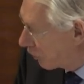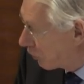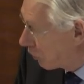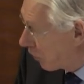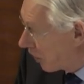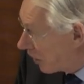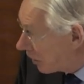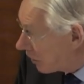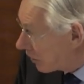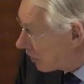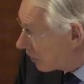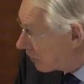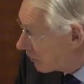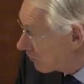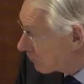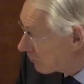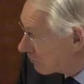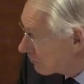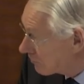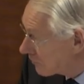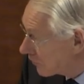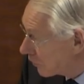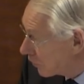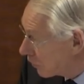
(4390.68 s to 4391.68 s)
break.
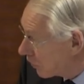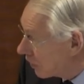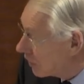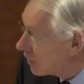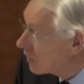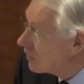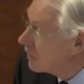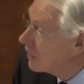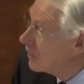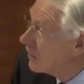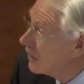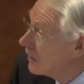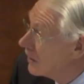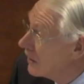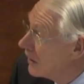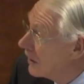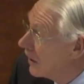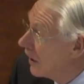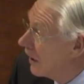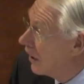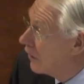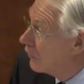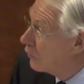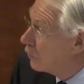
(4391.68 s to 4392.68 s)
All right.
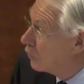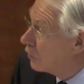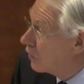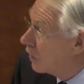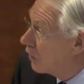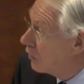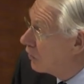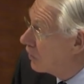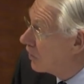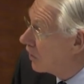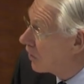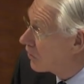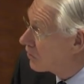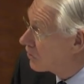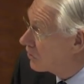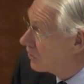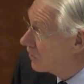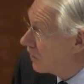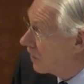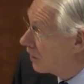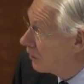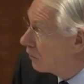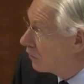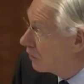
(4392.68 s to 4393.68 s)
And if you go with the usher
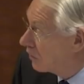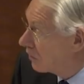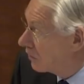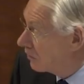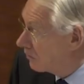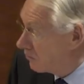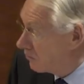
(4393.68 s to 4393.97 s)
now, we'll